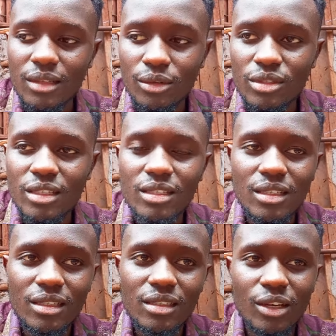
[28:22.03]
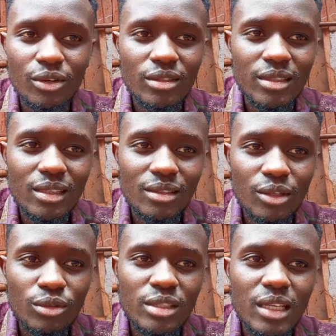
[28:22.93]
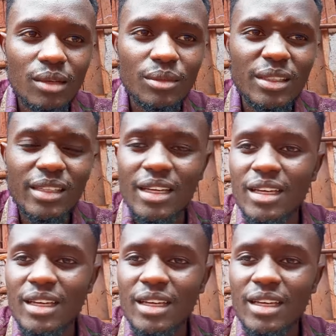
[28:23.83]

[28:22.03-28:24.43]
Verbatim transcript: I was getting in, they would tell, they would tell me,